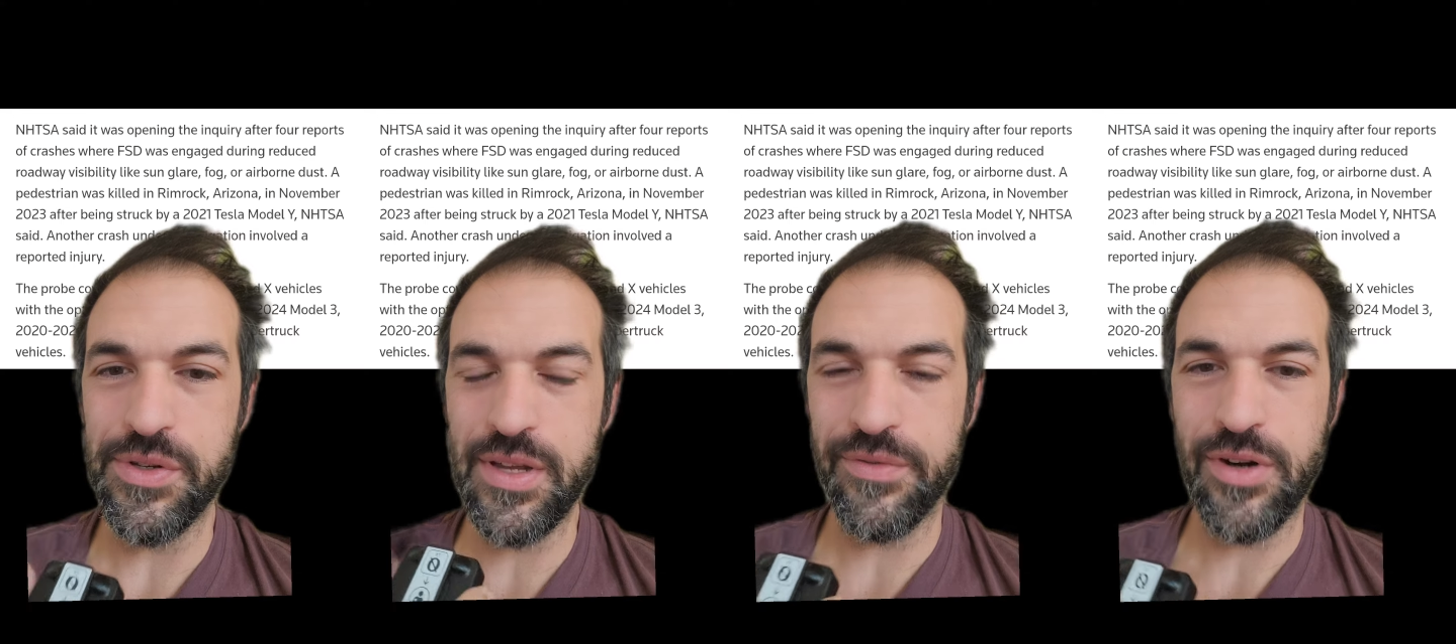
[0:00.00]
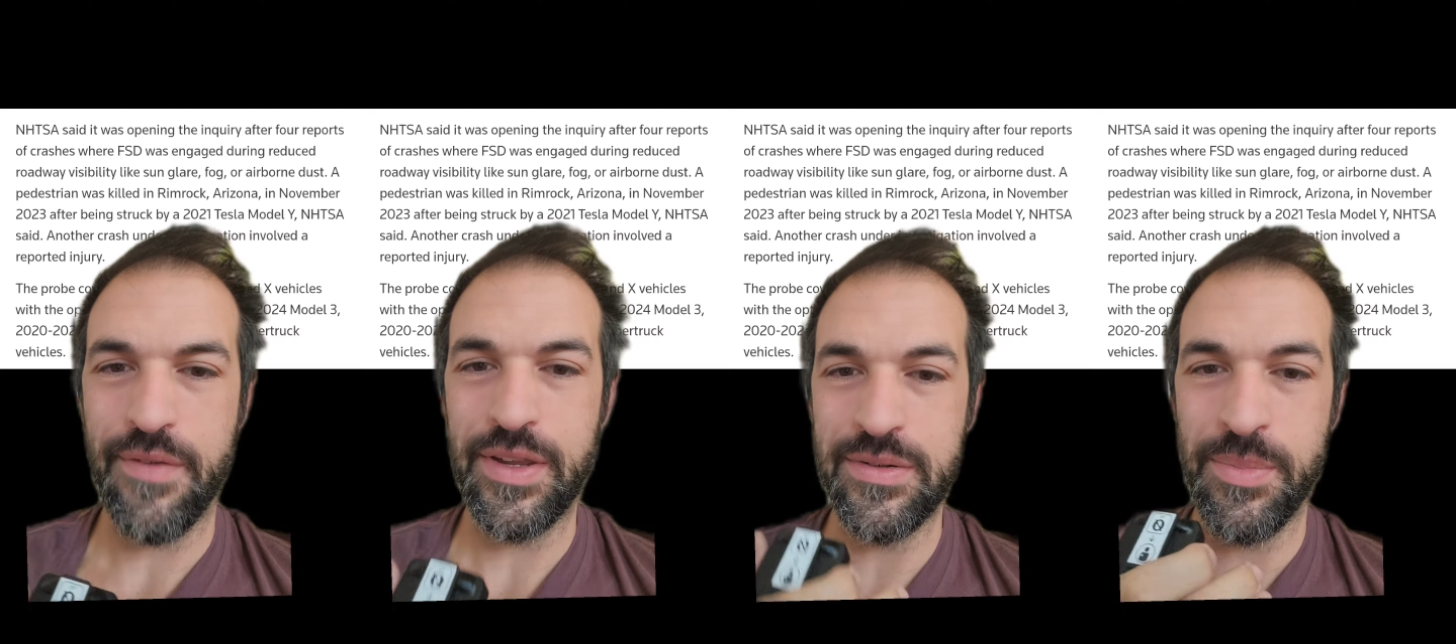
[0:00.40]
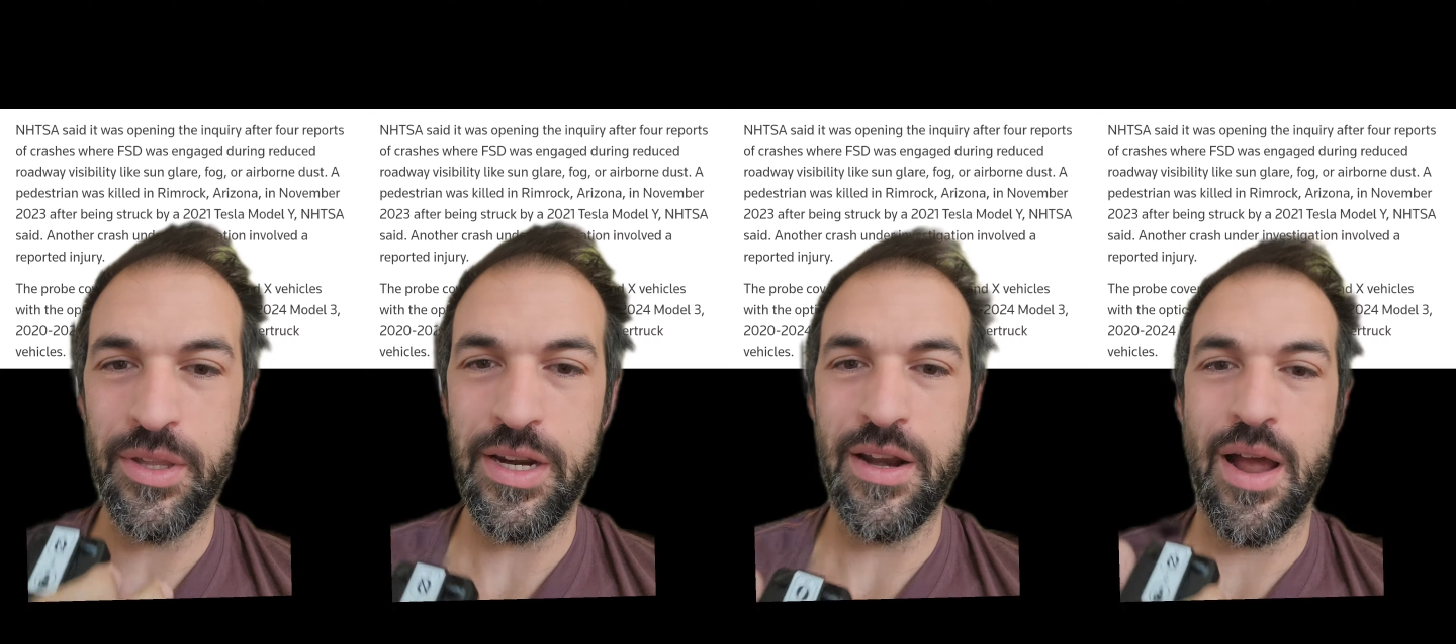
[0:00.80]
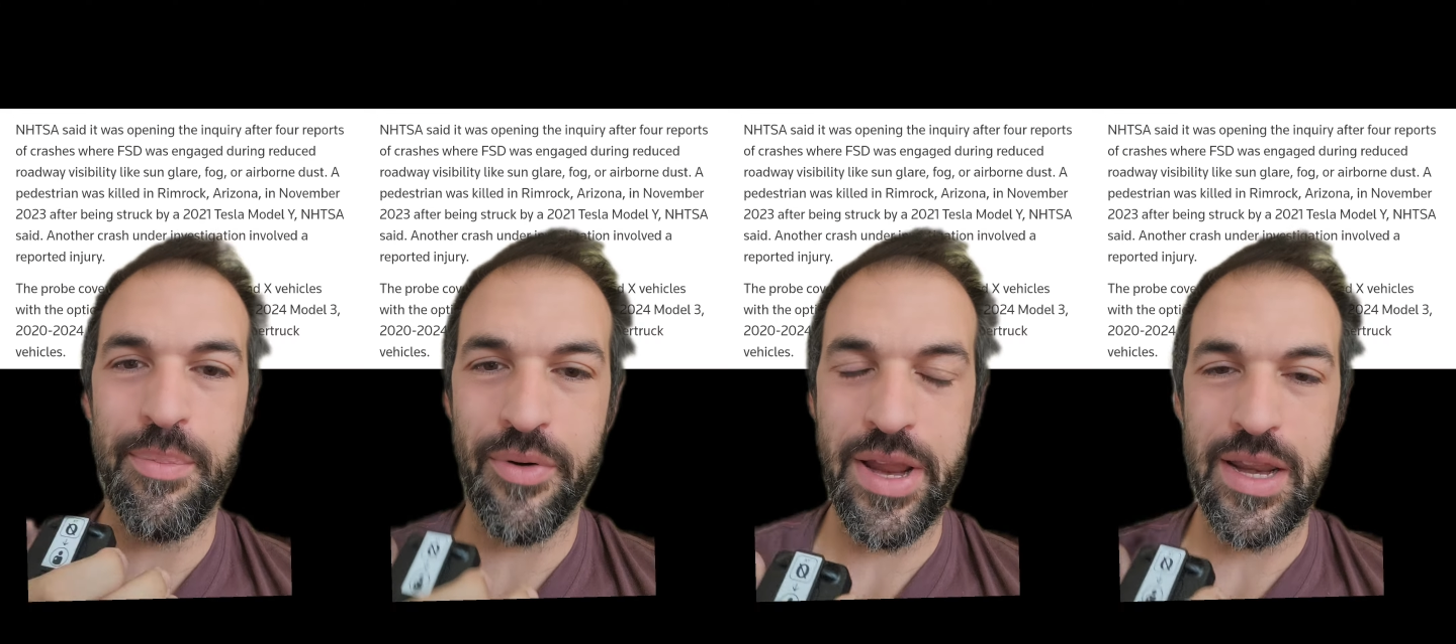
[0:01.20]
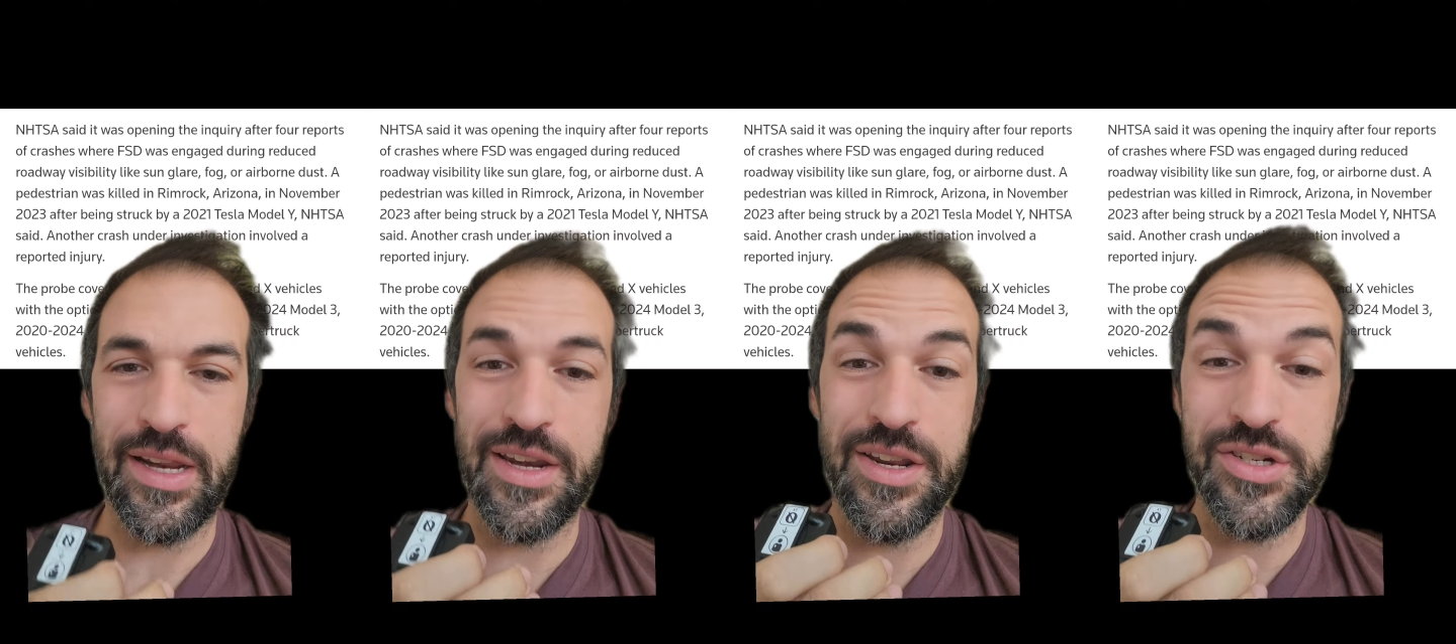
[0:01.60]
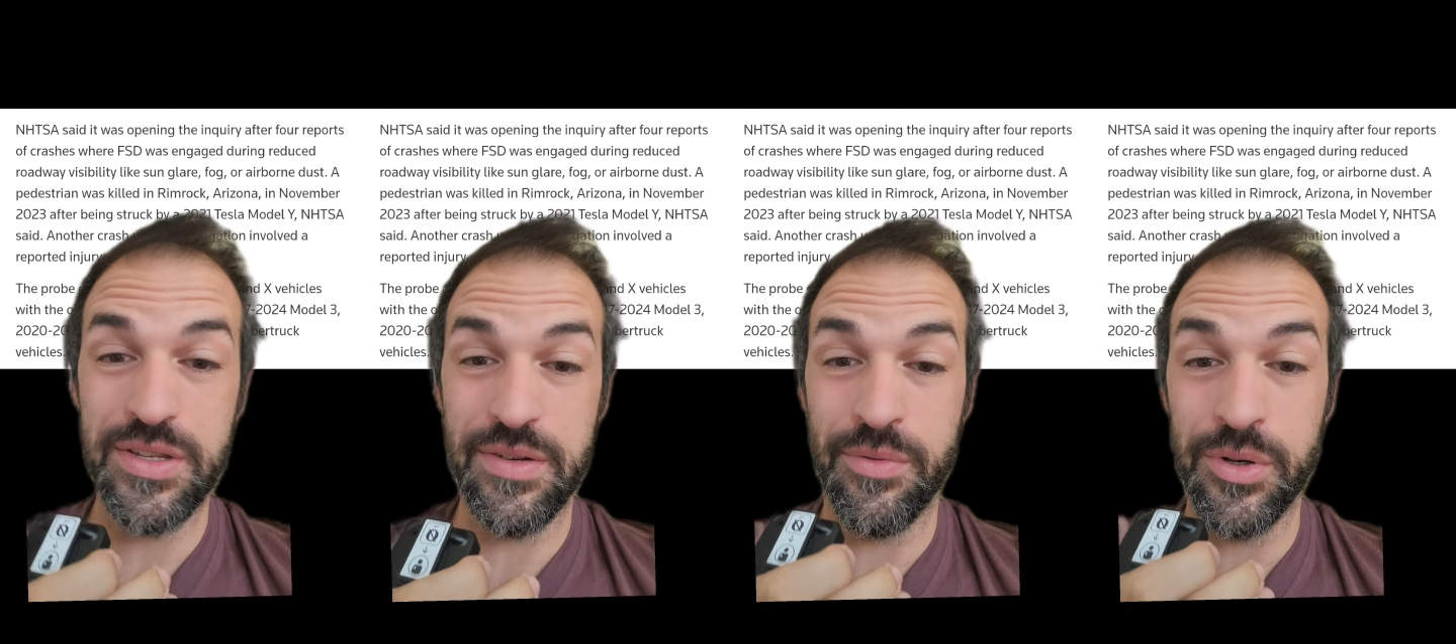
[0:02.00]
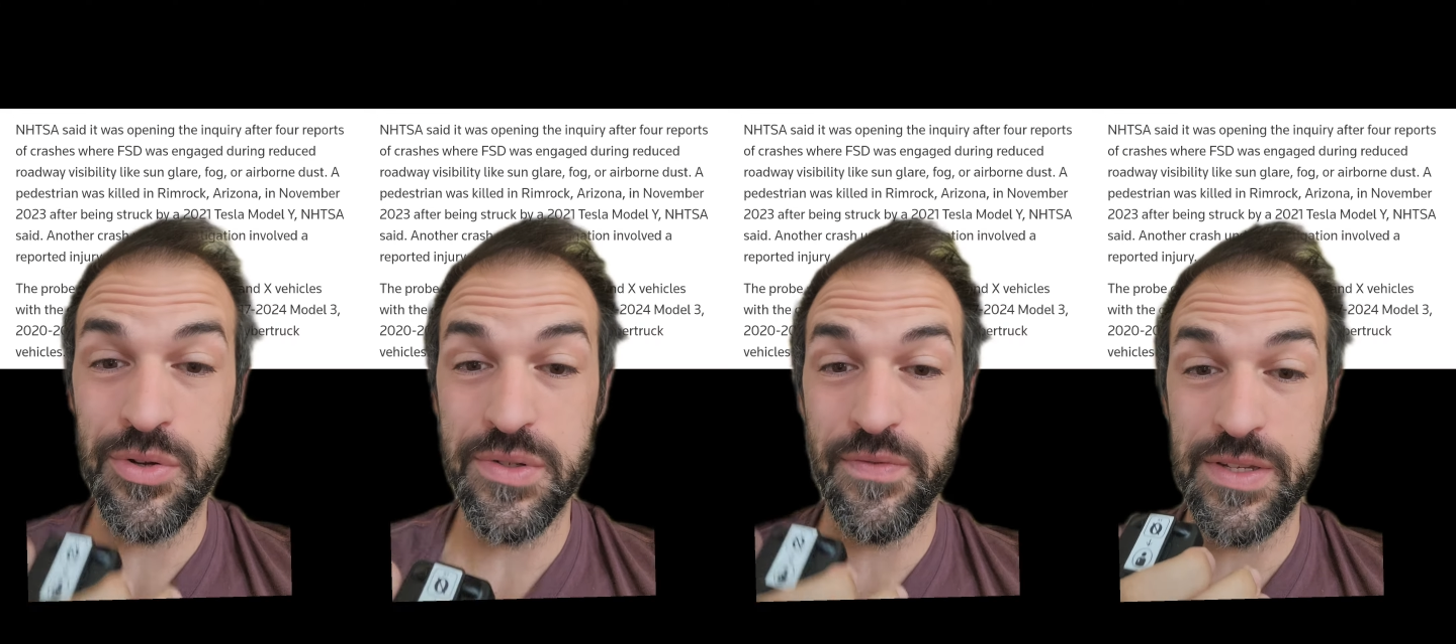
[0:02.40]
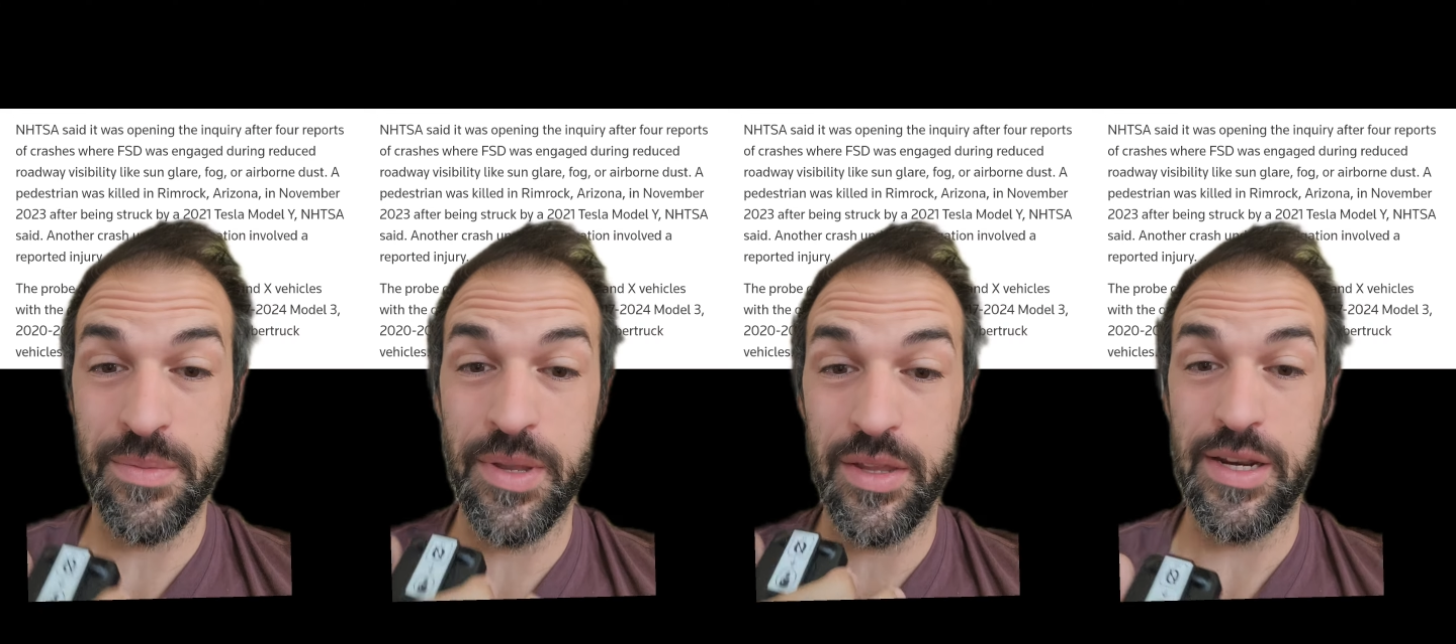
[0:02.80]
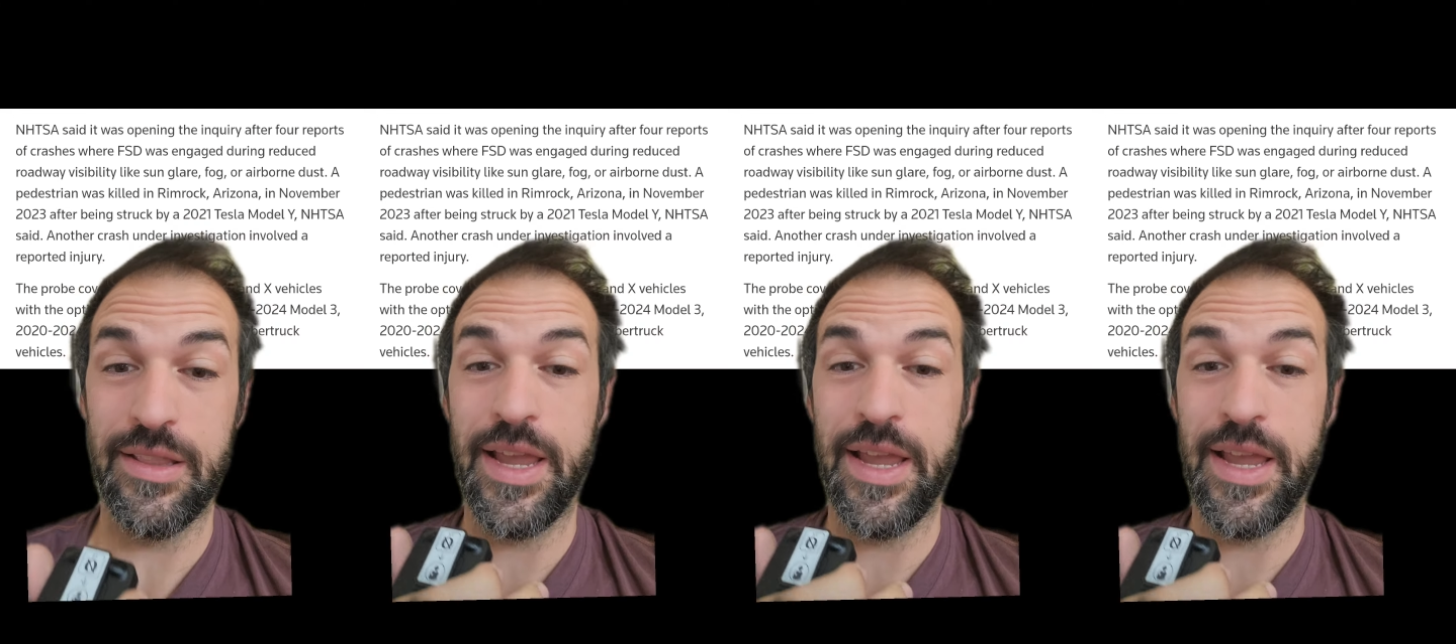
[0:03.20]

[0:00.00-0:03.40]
self driving's ability to operate in conditions of reduced visibility,